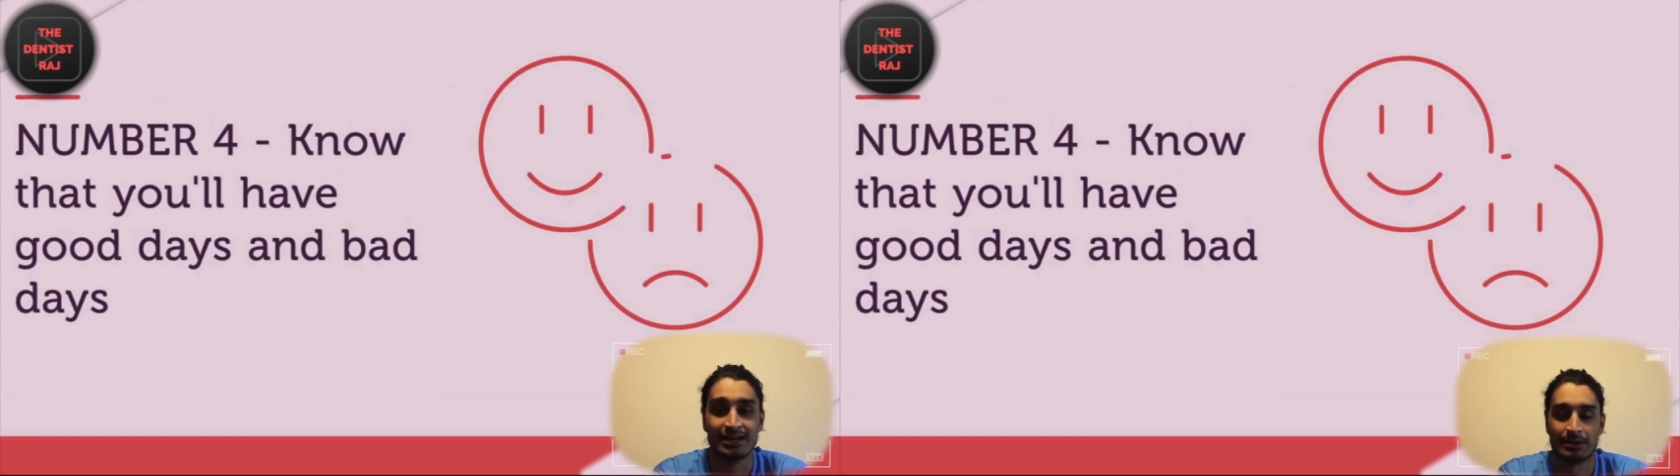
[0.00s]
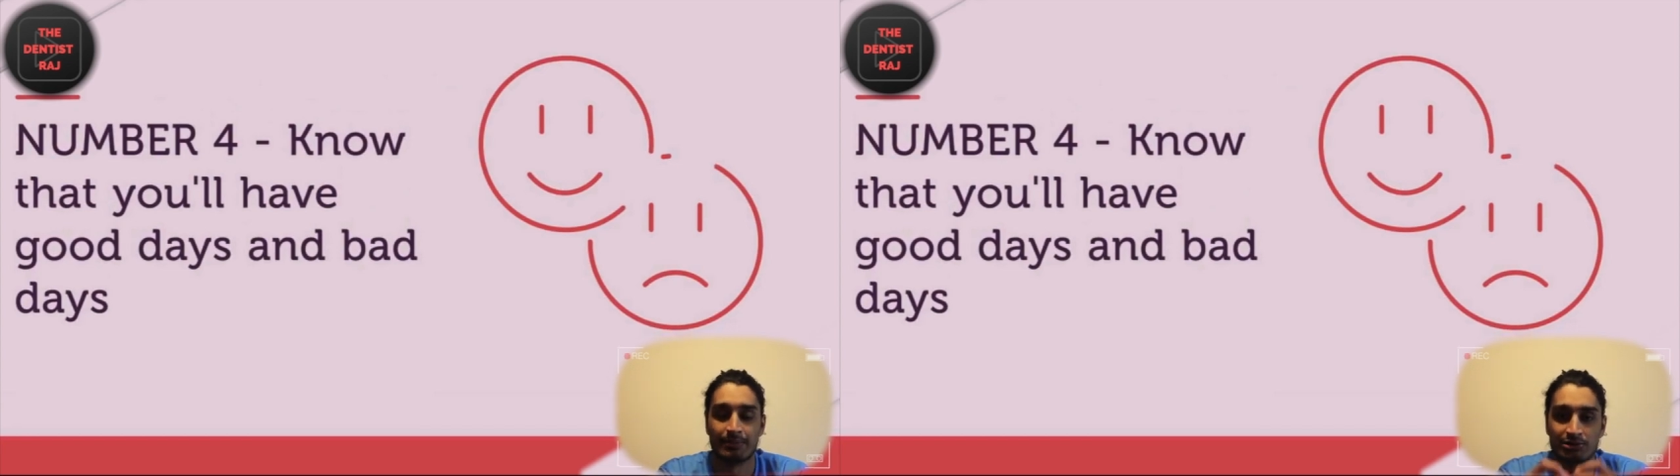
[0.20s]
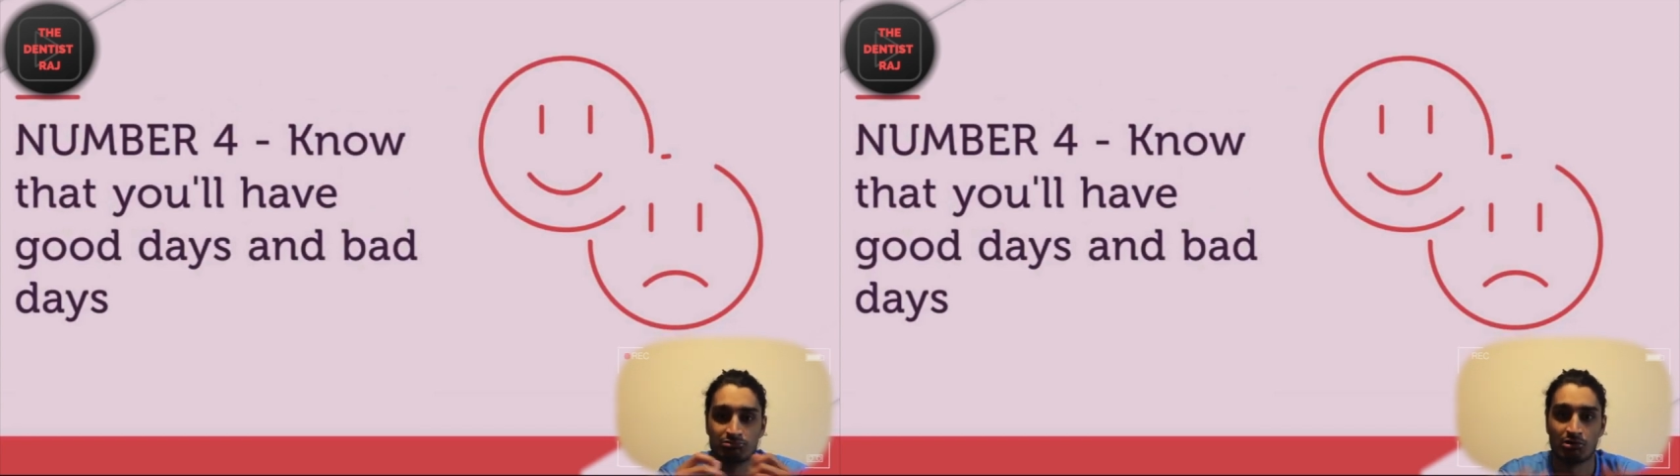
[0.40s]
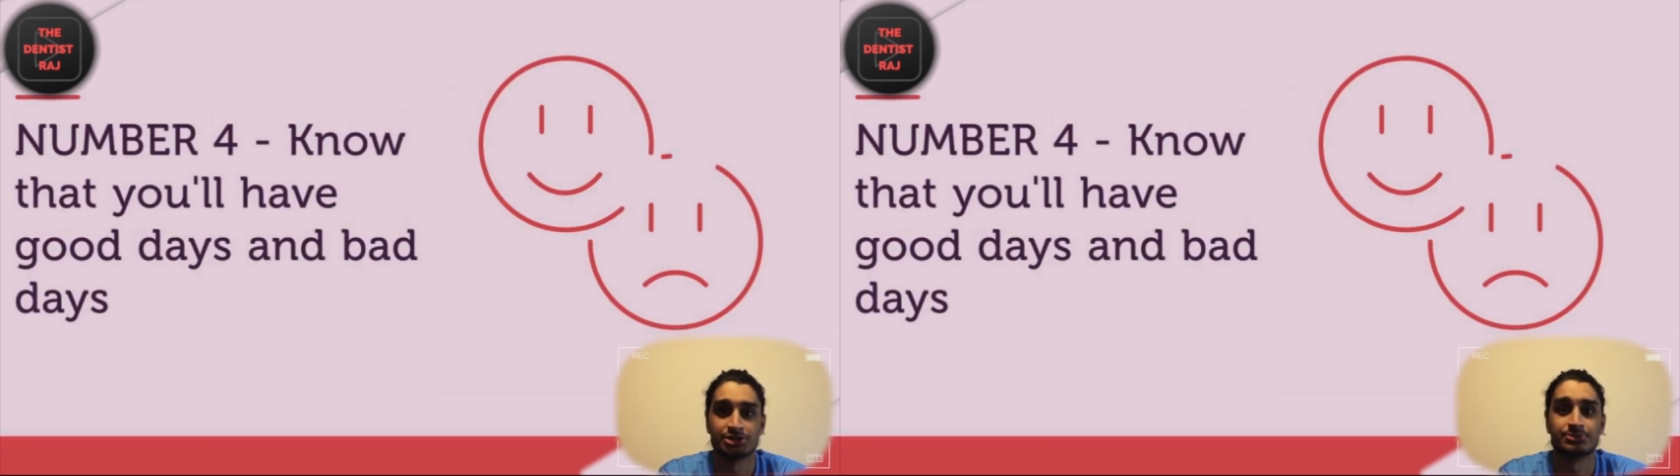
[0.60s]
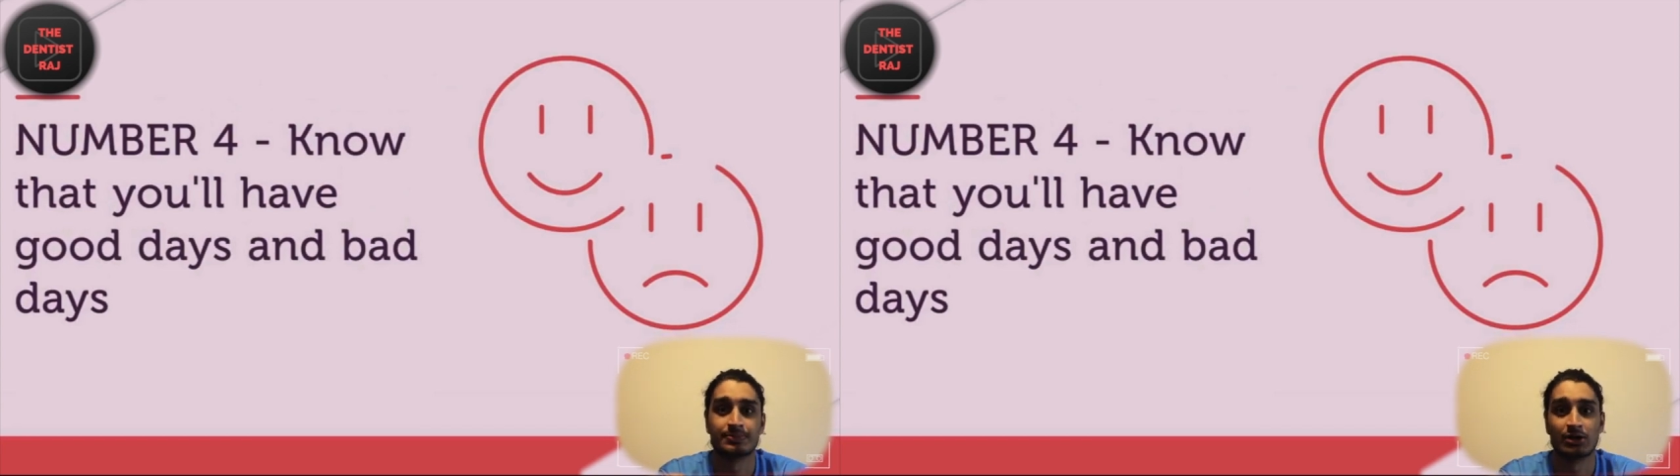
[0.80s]
And by
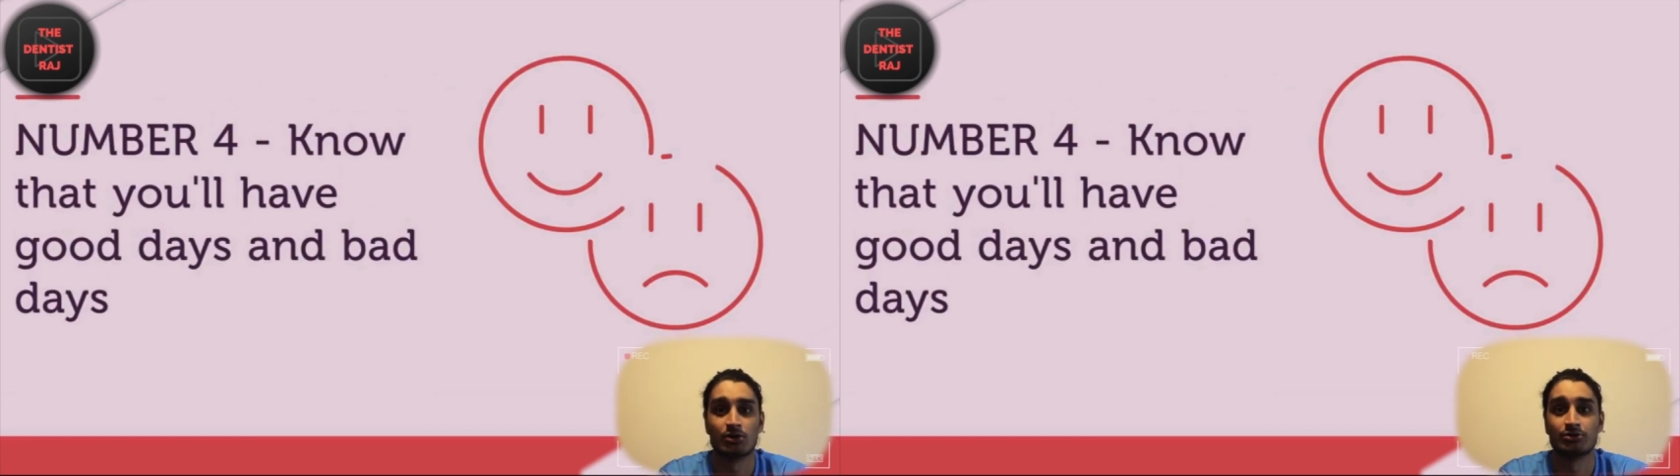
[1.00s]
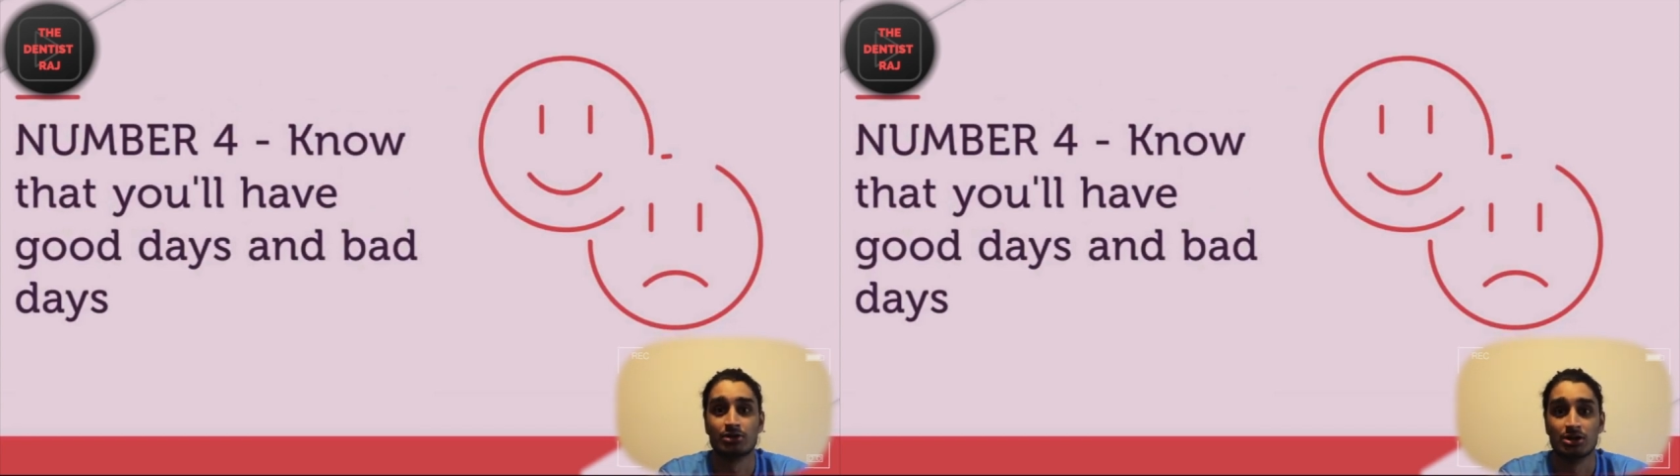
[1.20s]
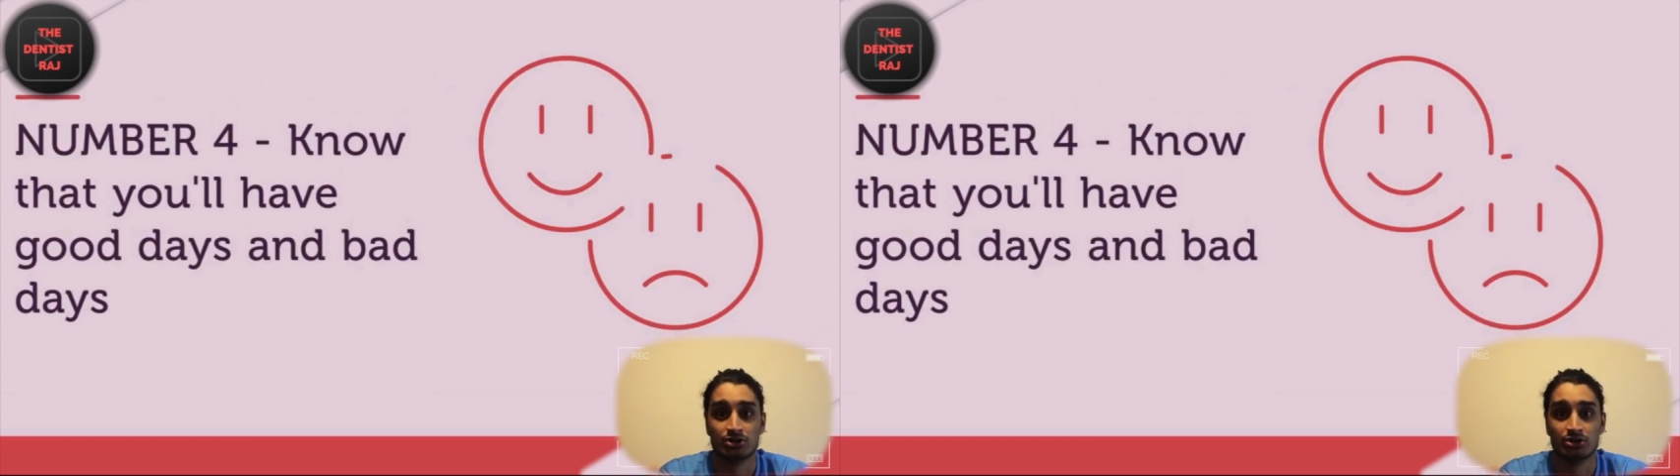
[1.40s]
grasping on